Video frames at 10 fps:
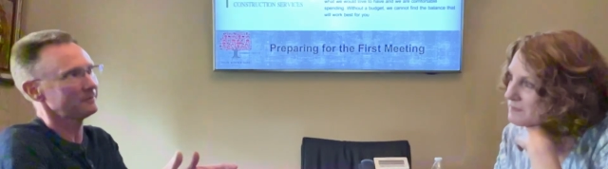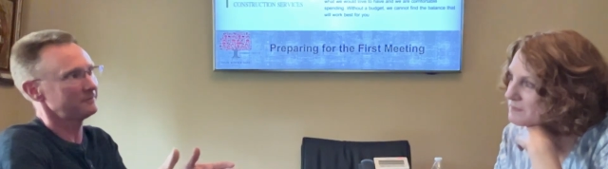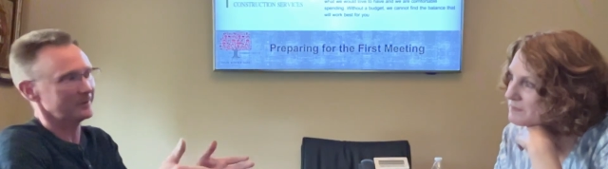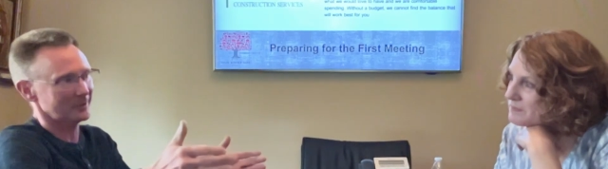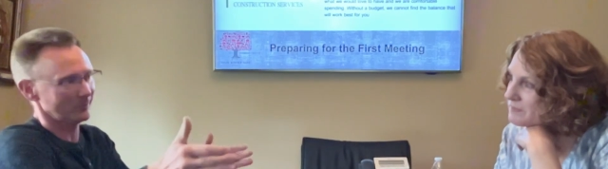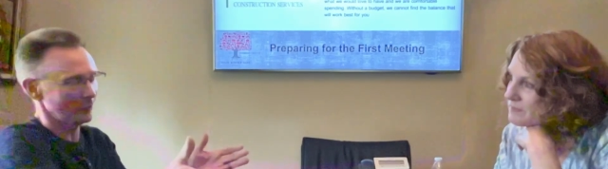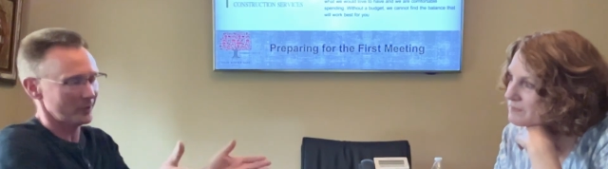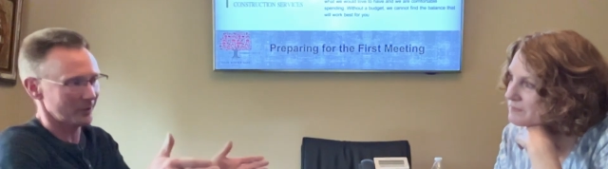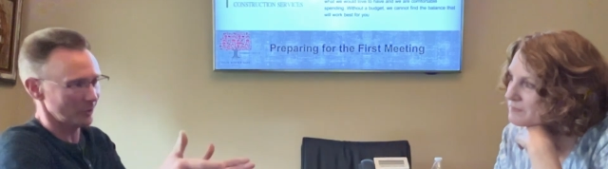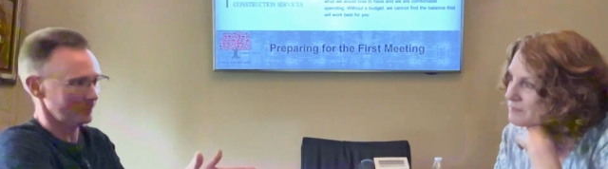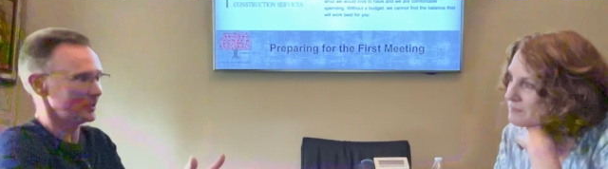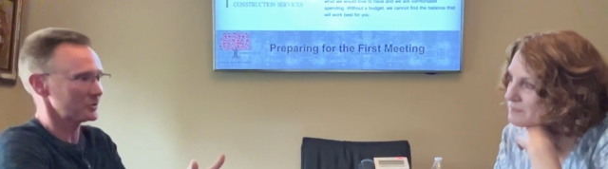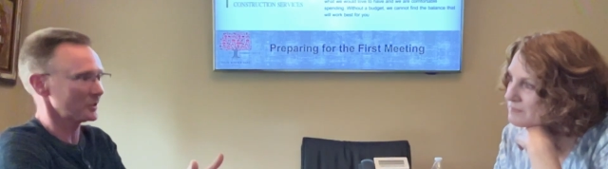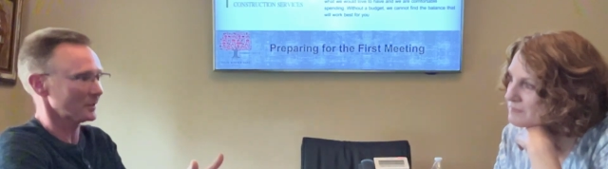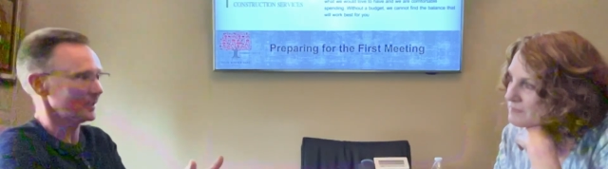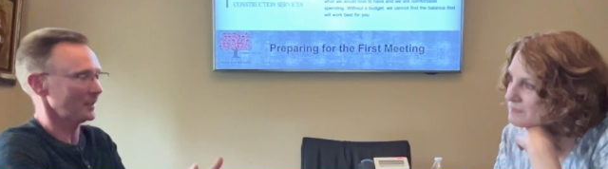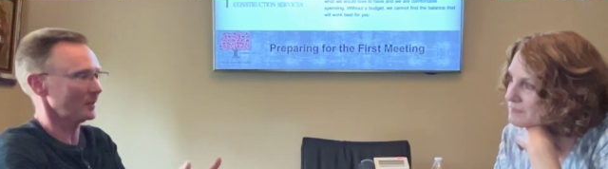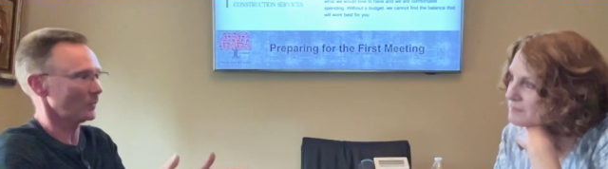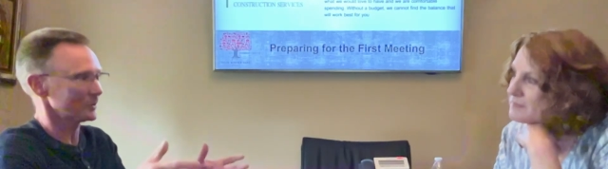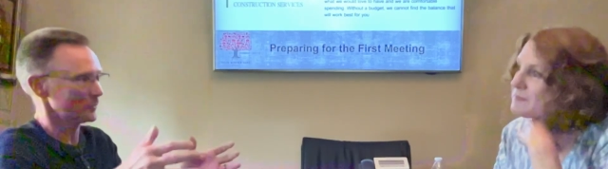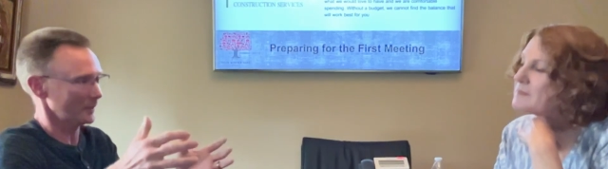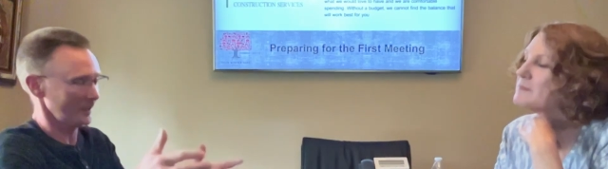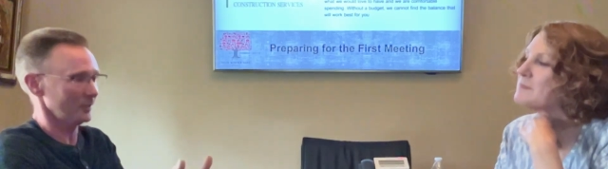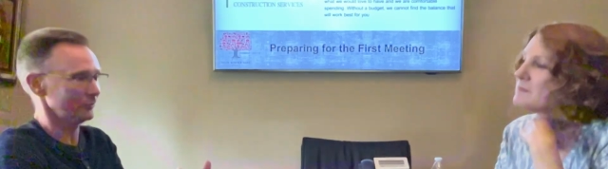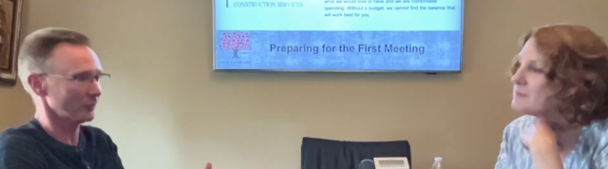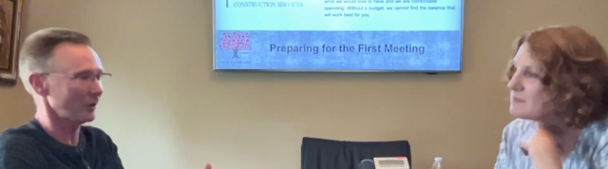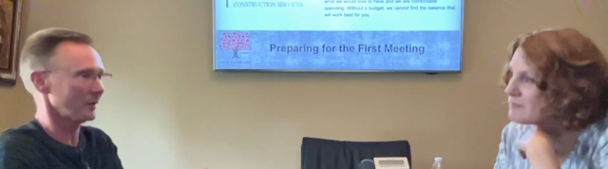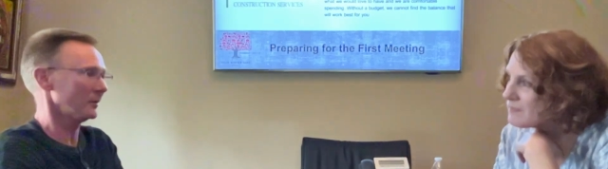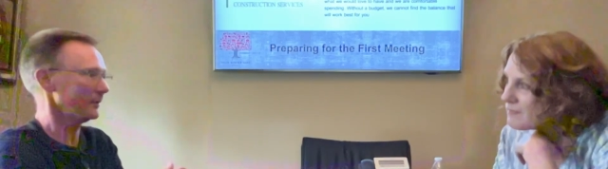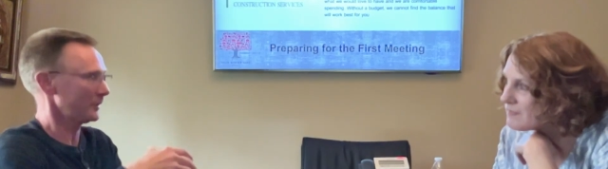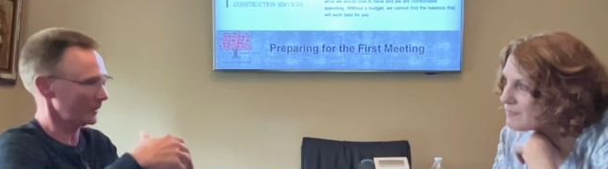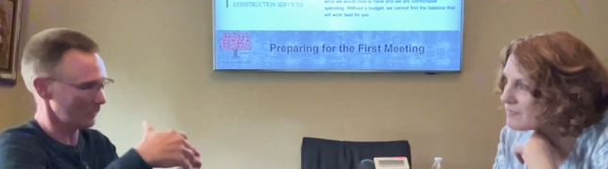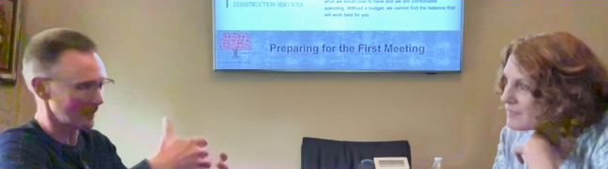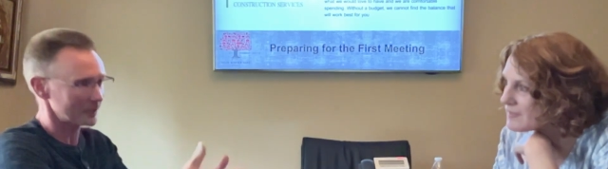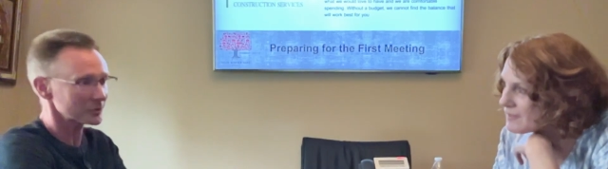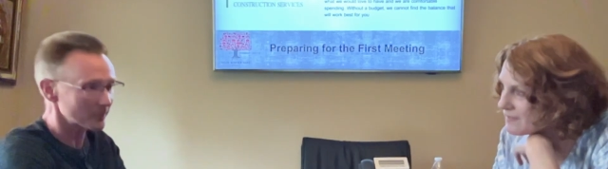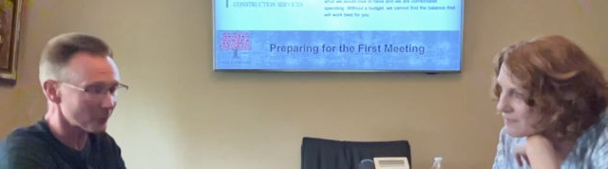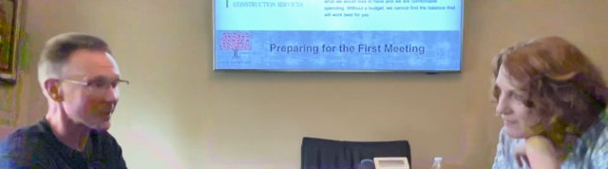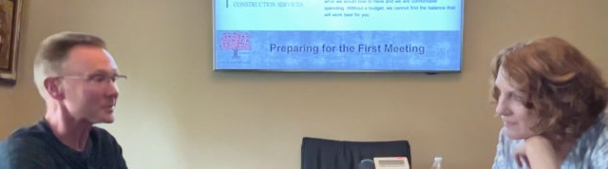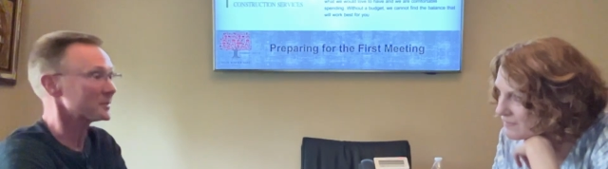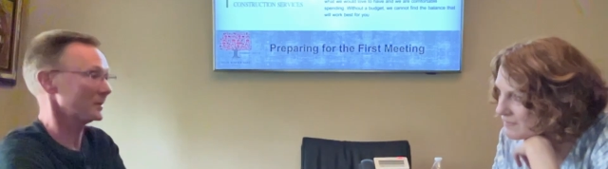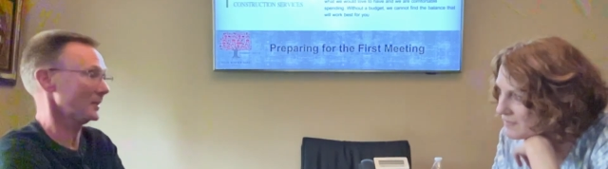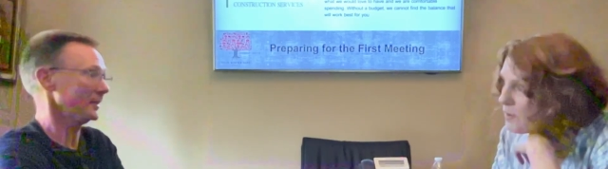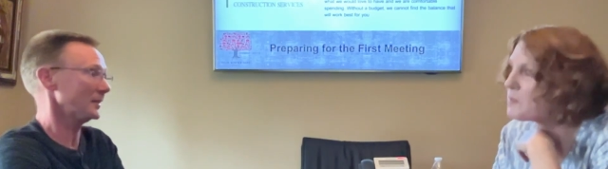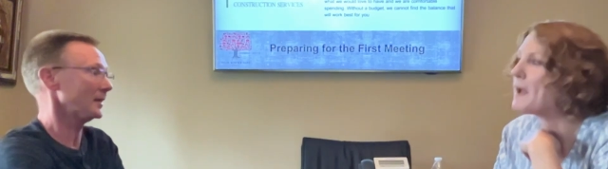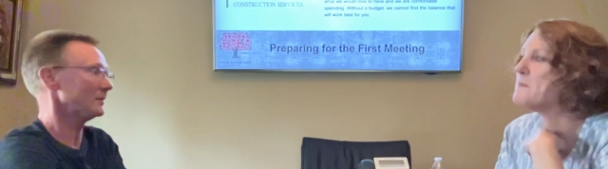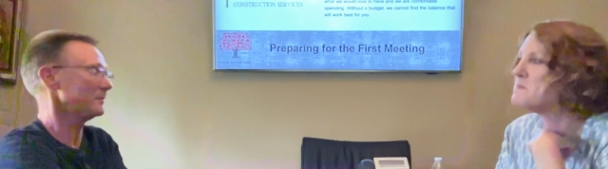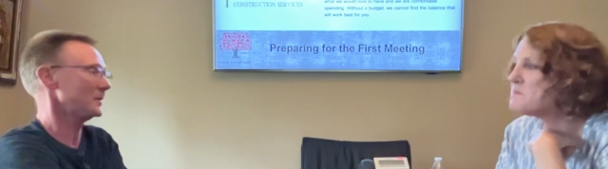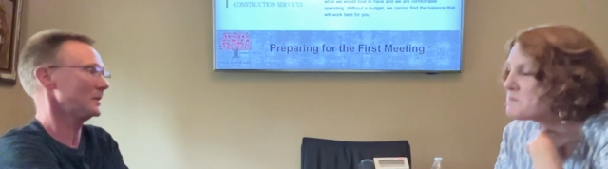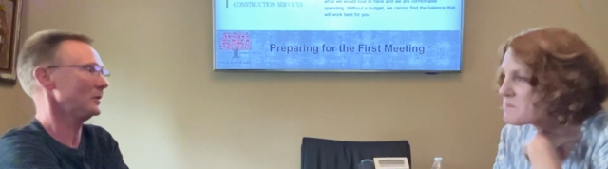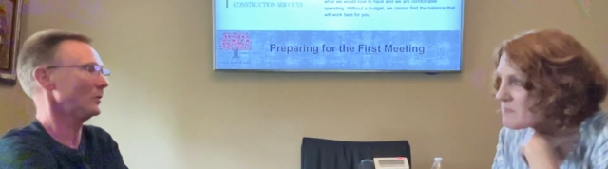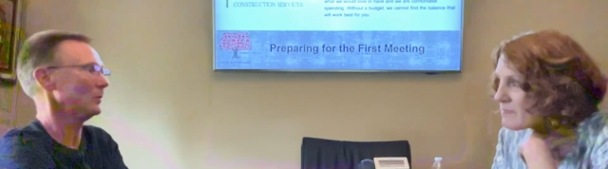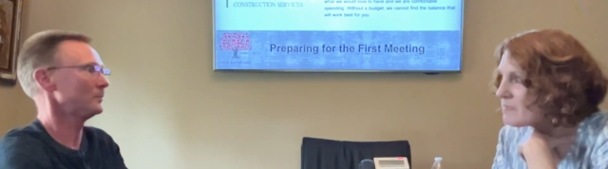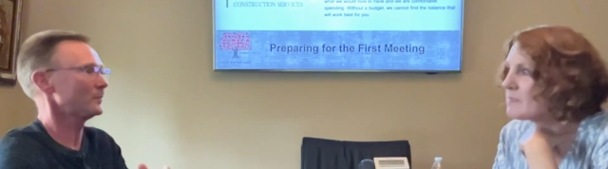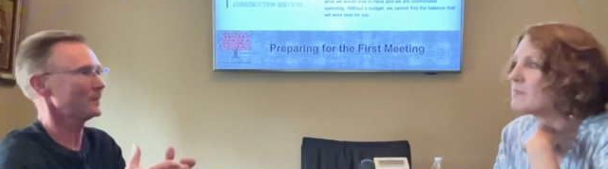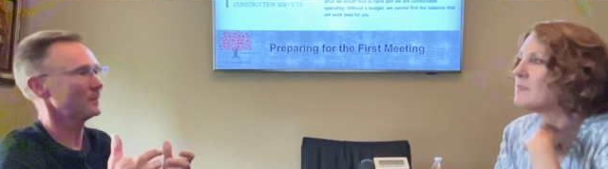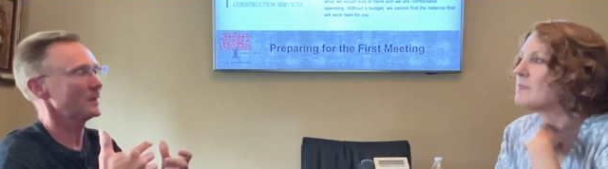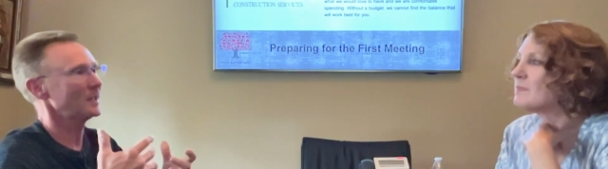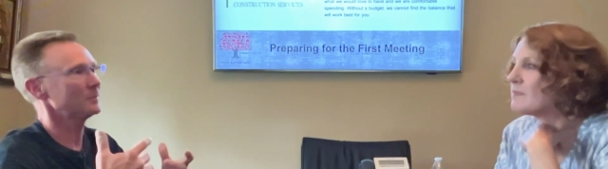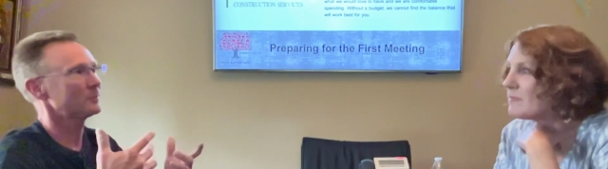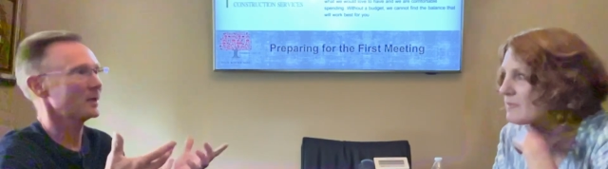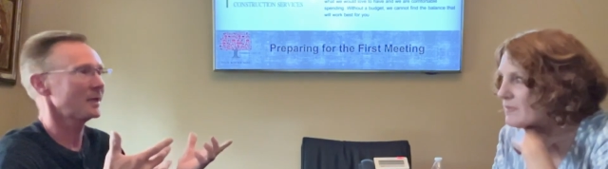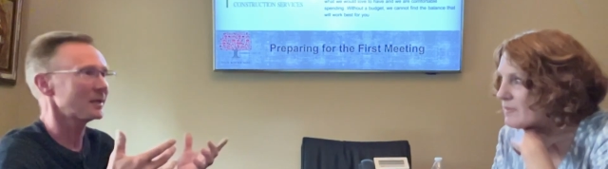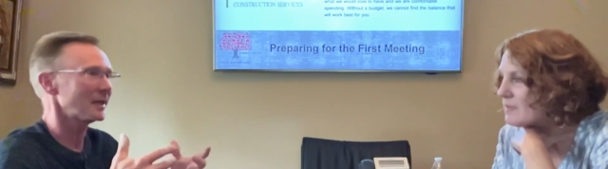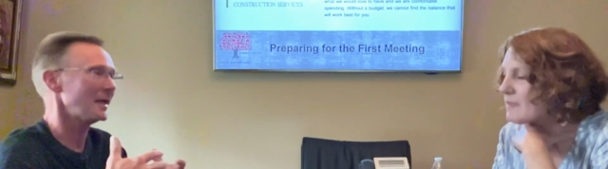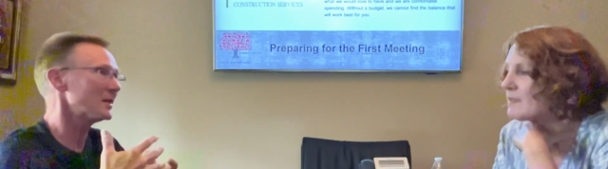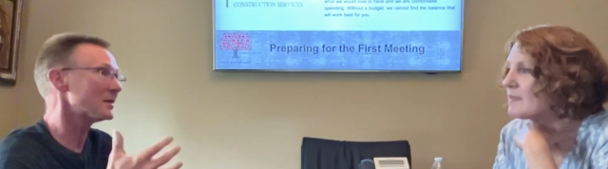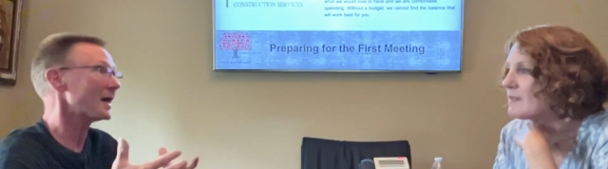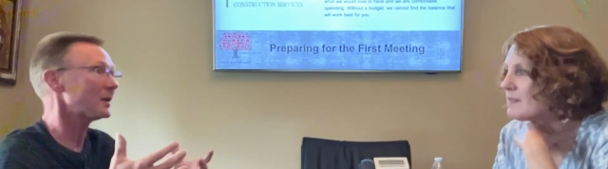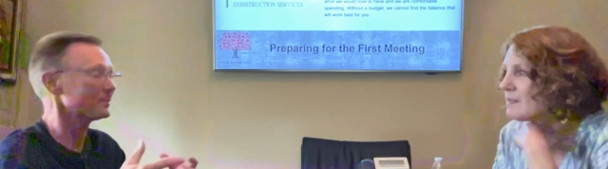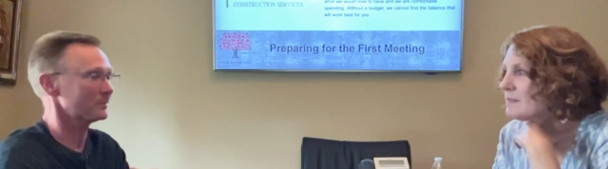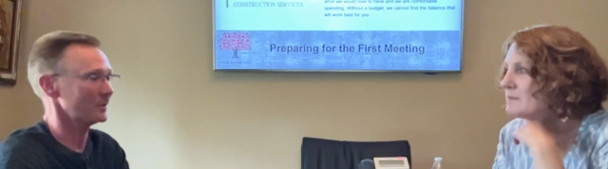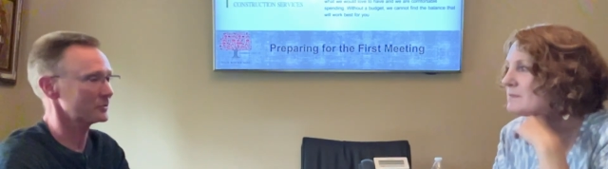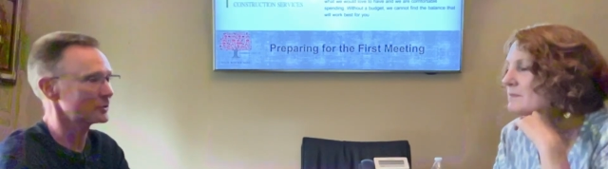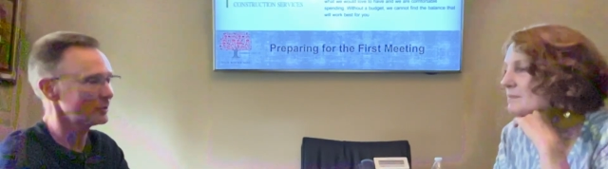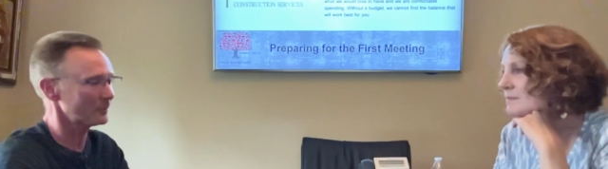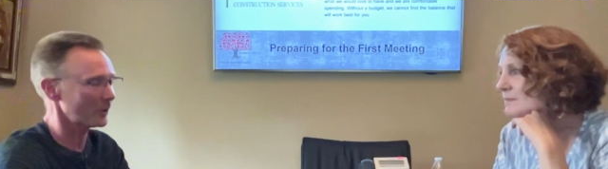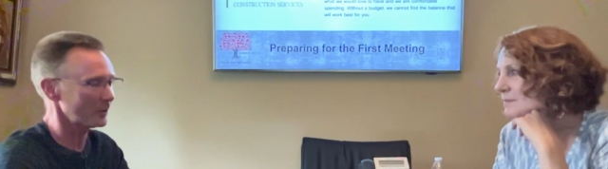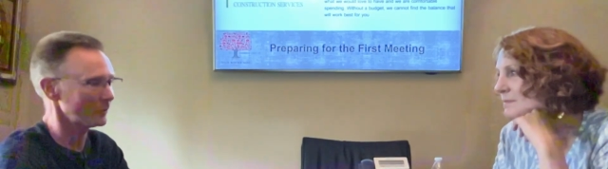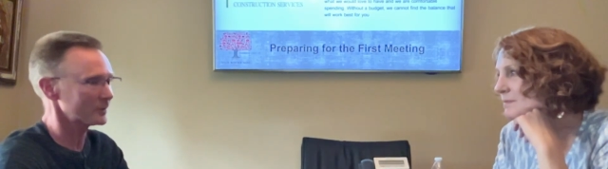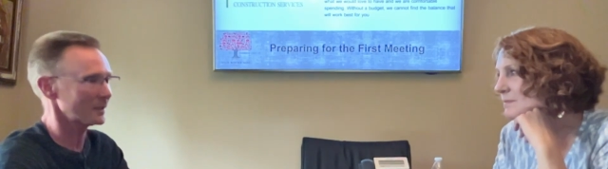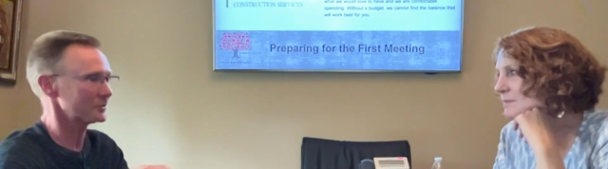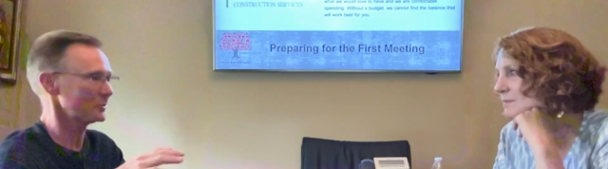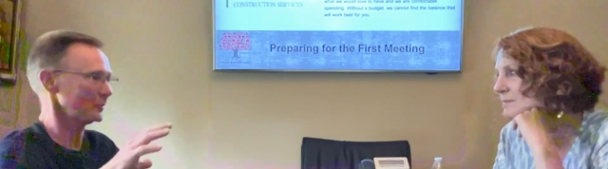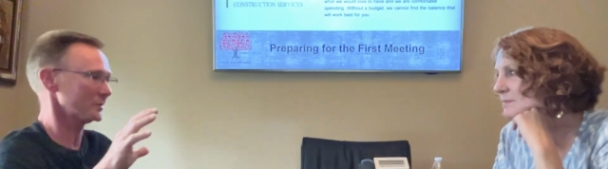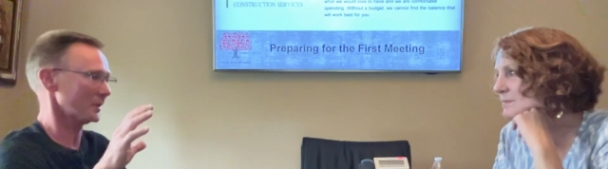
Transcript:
Speaker 1: fit them within their budget, and then once we get it drawn, then we'll actually price it. And okay. then, you know, if, in that, it's good to prioritize too. It's